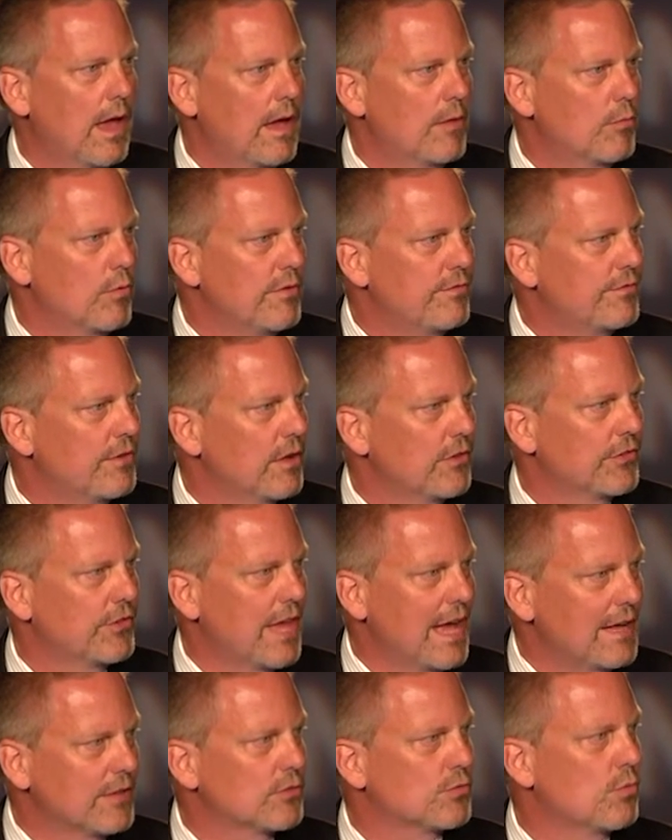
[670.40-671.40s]
And we felt
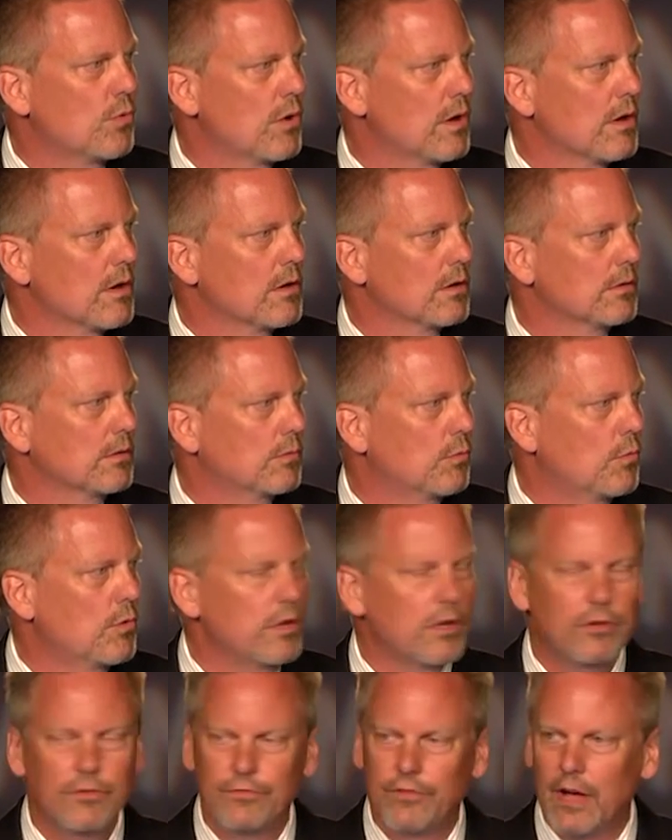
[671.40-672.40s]
that's where
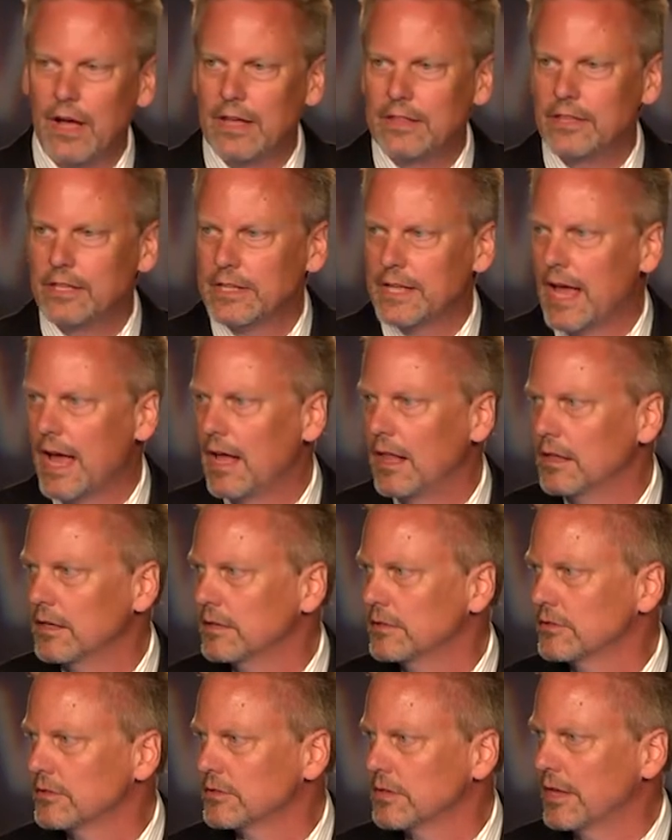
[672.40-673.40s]
we could find the
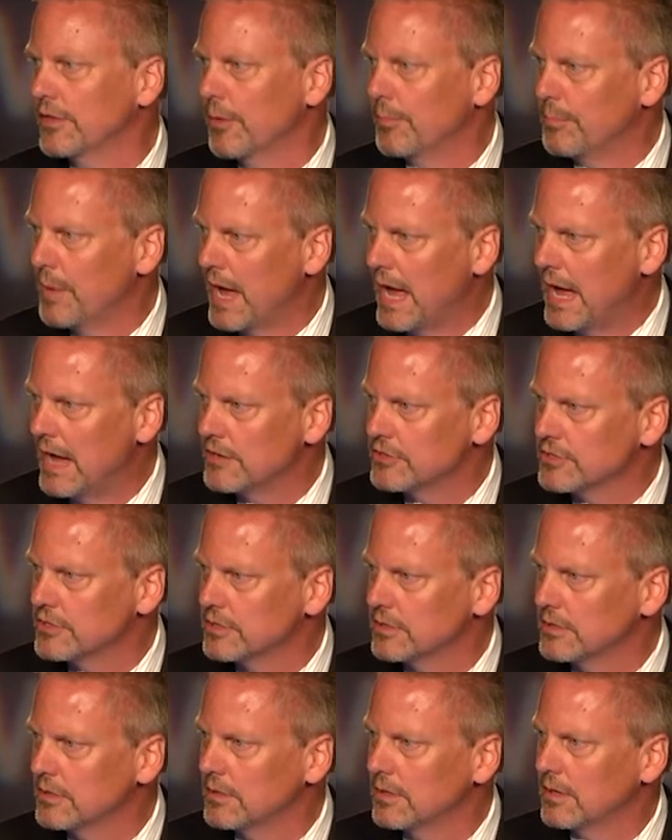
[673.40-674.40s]
talents and the
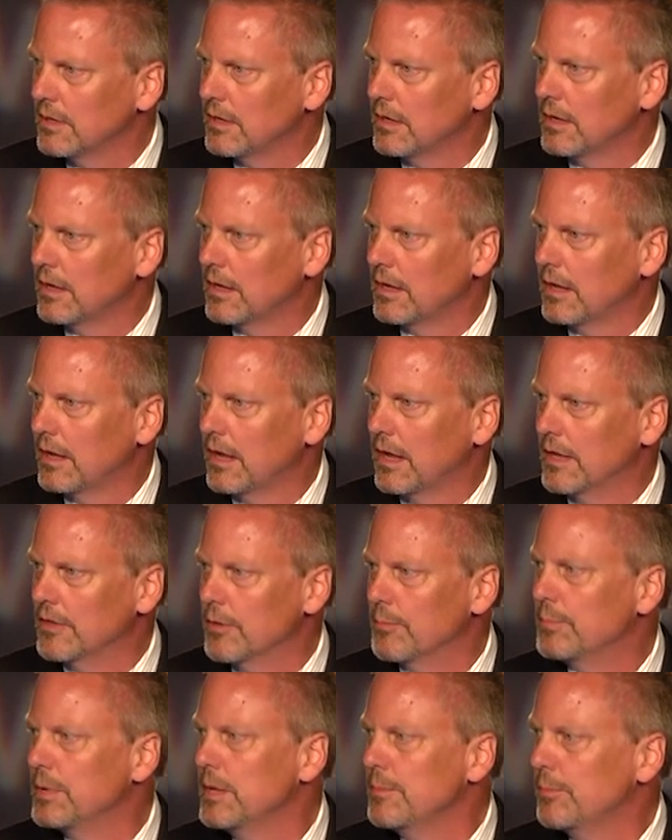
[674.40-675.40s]
passion and
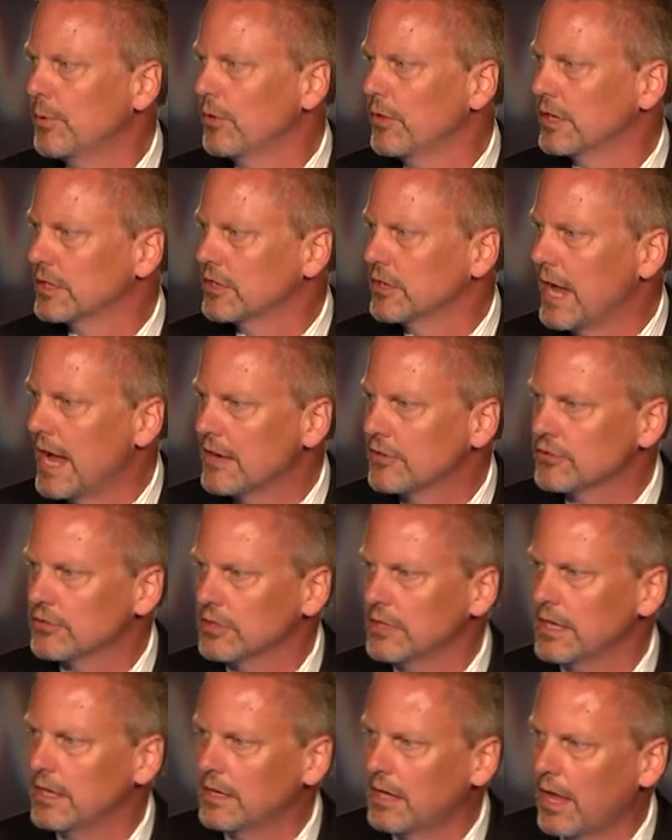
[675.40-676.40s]
the people that could
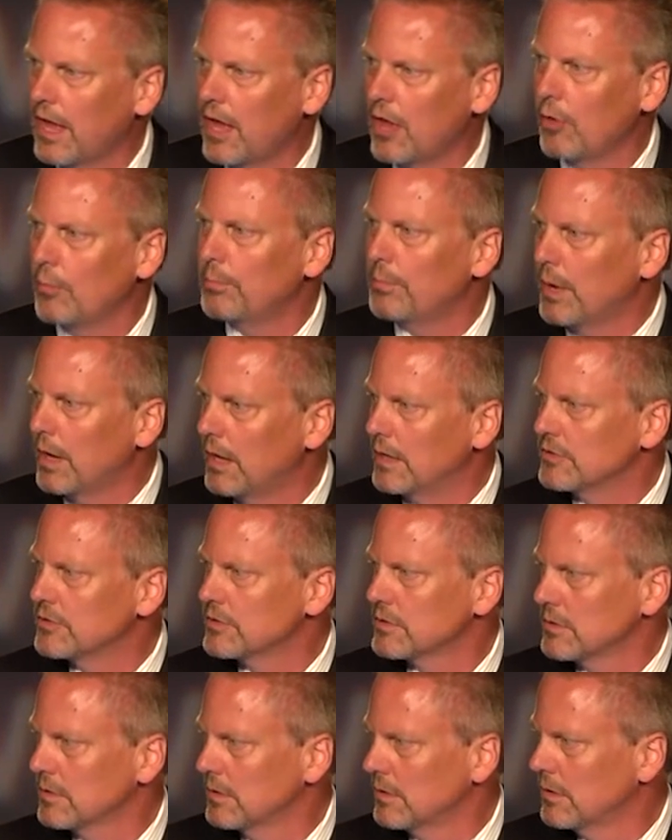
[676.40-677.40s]
actually help
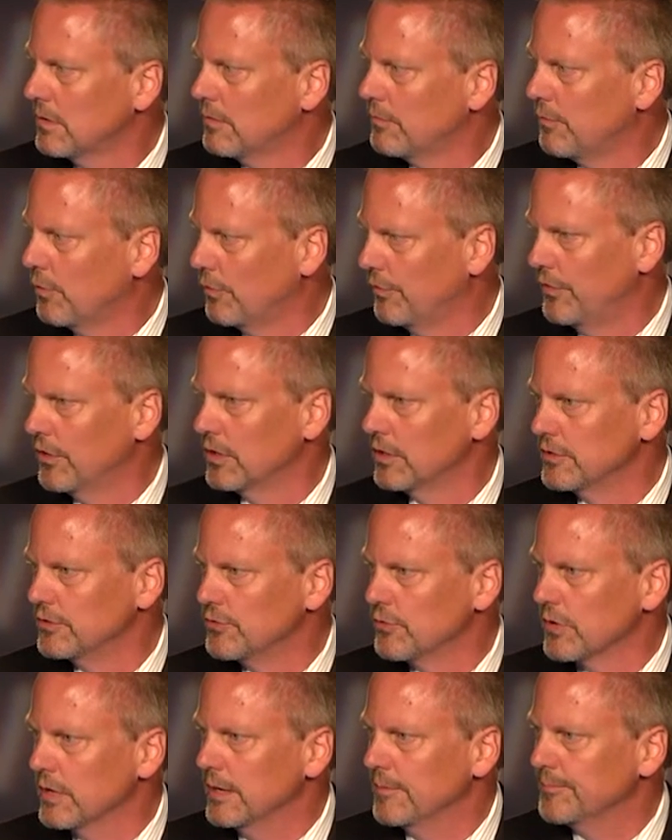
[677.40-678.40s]
us fulfill a
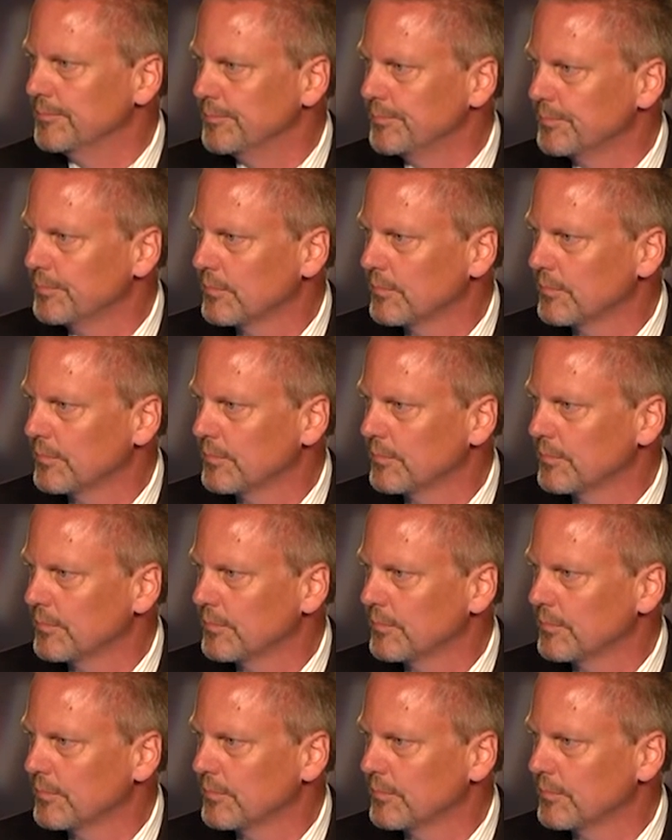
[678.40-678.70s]
dream.